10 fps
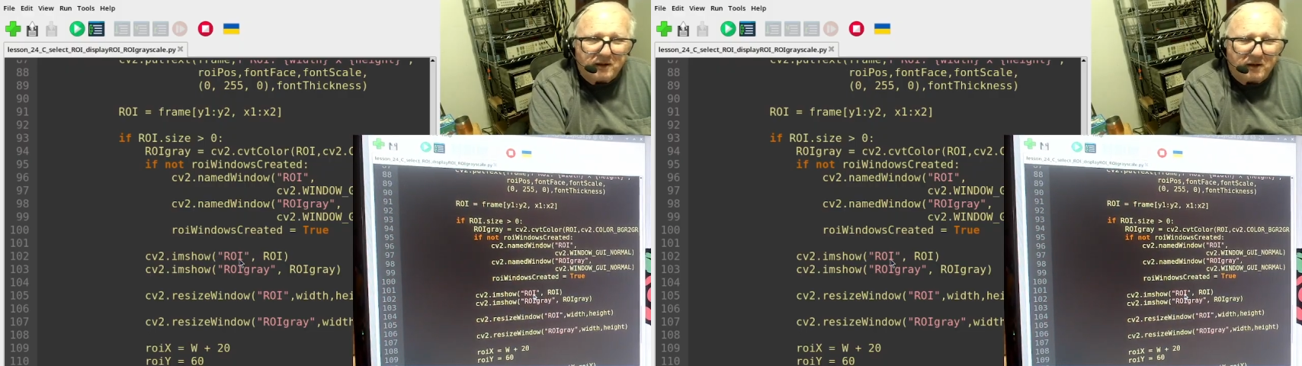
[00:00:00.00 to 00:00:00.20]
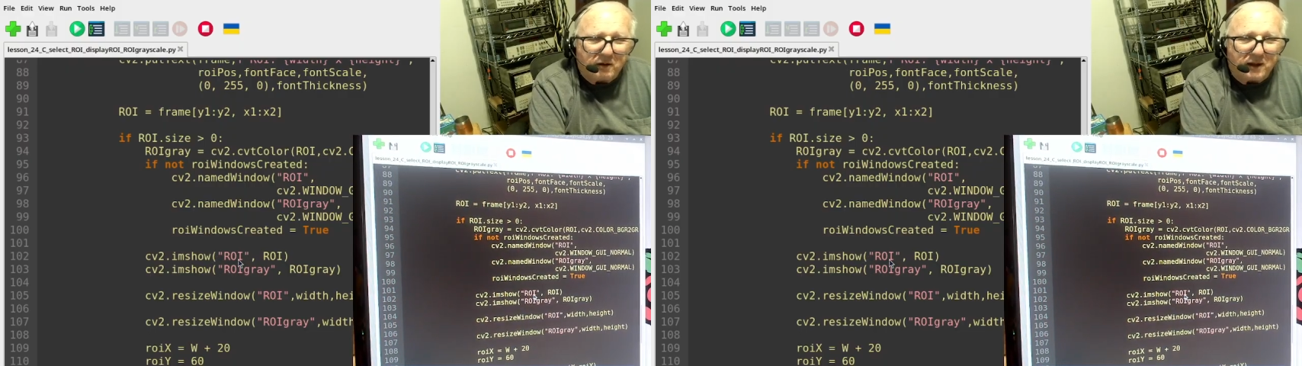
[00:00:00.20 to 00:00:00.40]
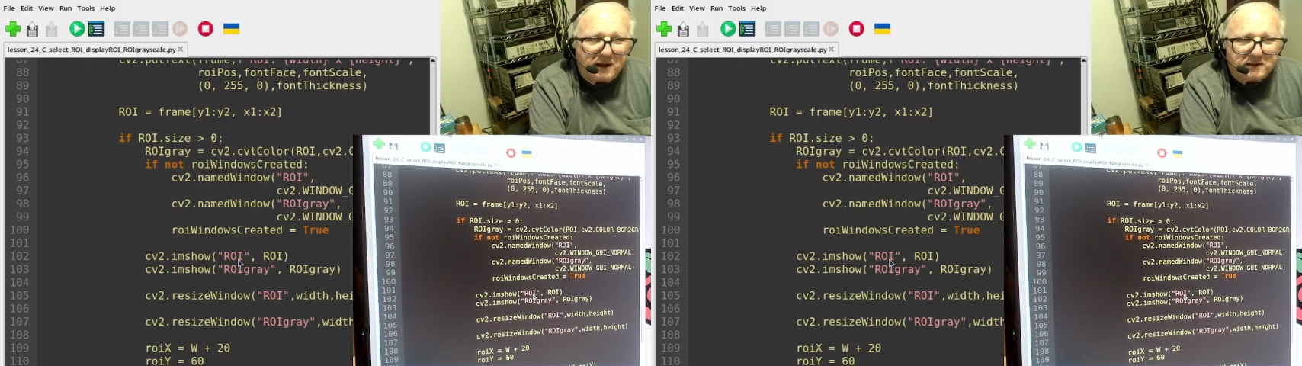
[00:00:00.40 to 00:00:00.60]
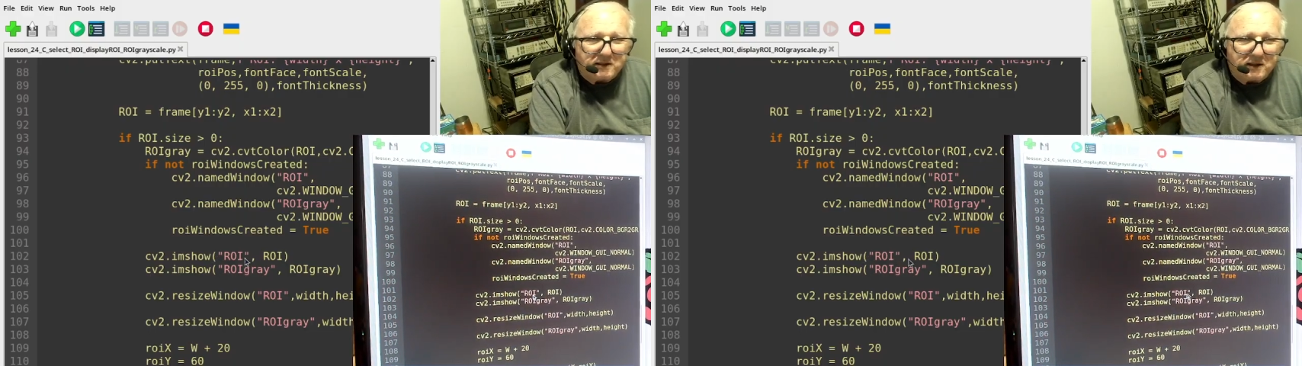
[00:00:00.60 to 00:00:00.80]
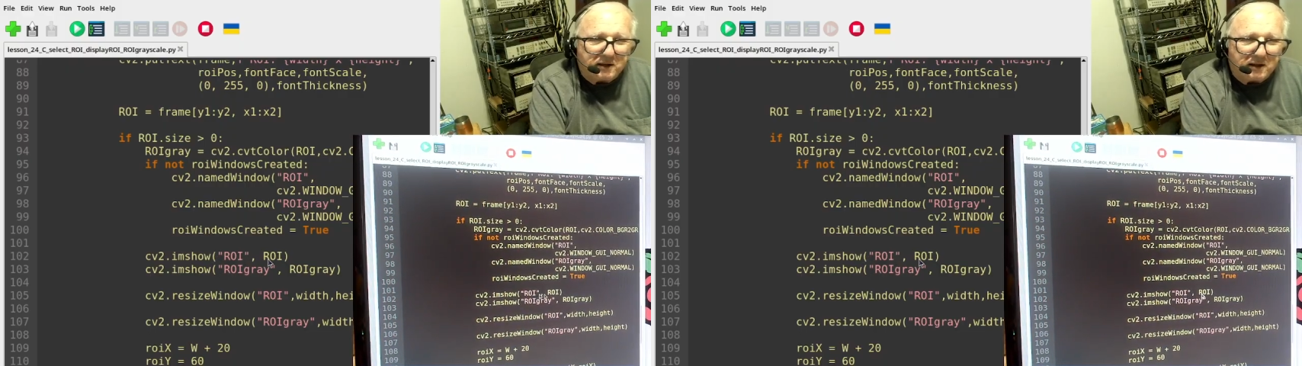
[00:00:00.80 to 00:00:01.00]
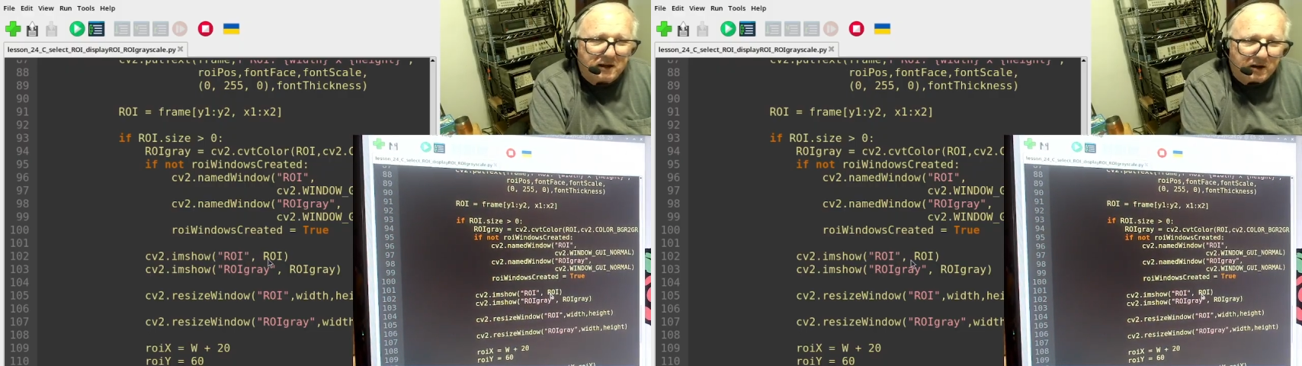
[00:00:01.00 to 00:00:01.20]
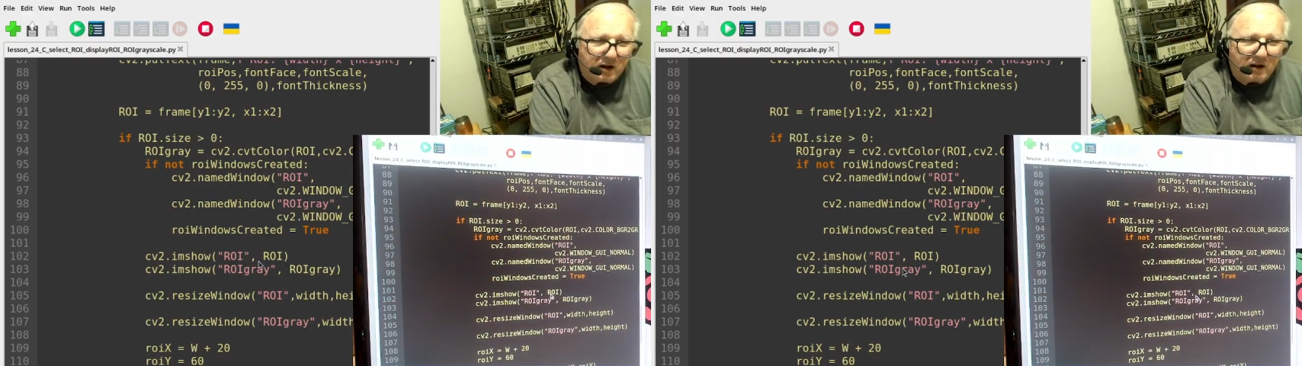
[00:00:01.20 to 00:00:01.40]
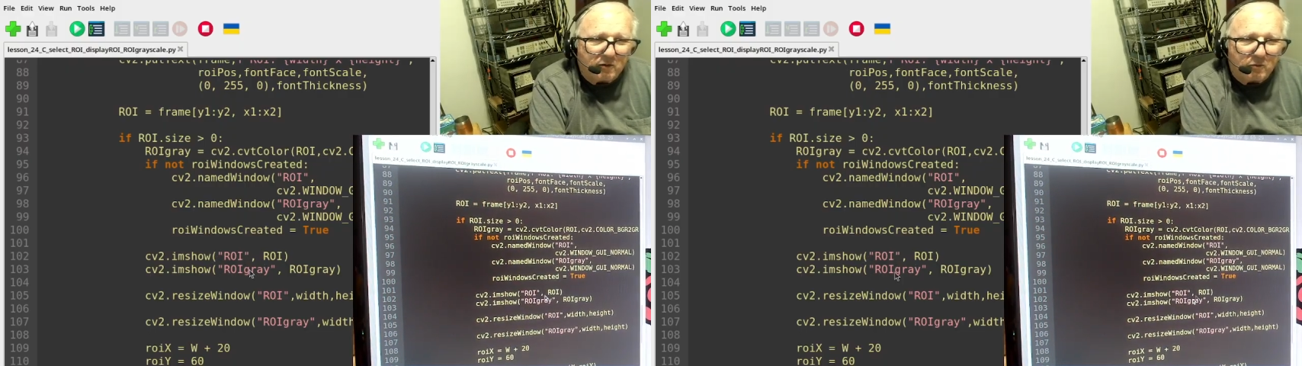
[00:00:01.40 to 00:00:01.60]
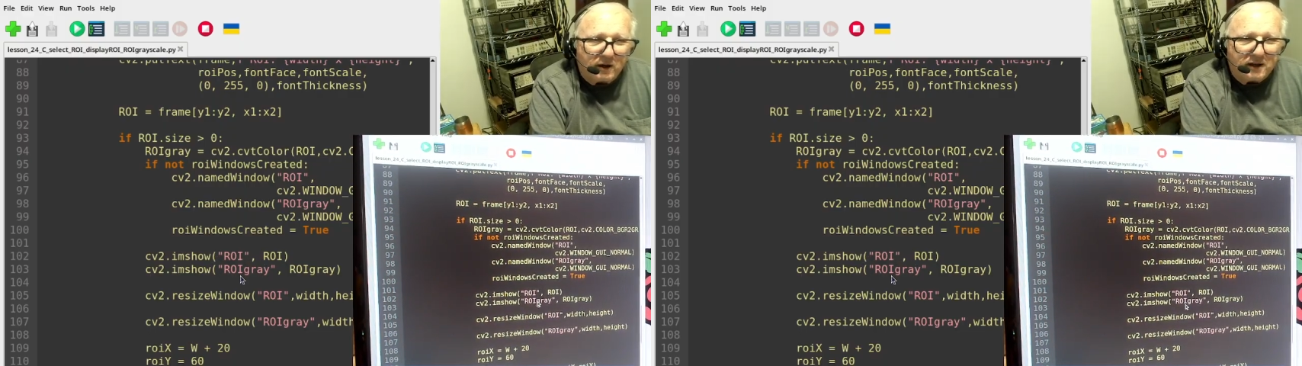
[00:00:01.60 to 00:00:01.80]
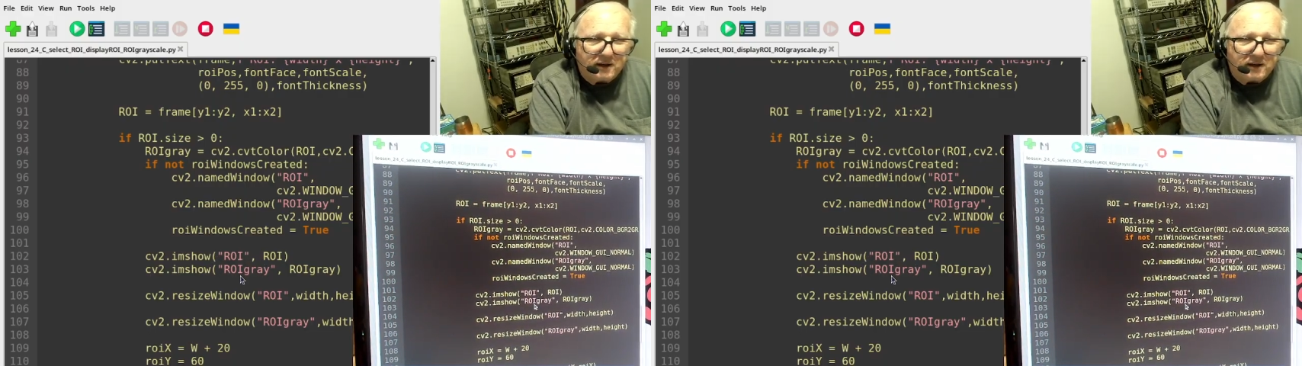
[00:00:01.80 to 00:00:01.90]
no, that's the color one.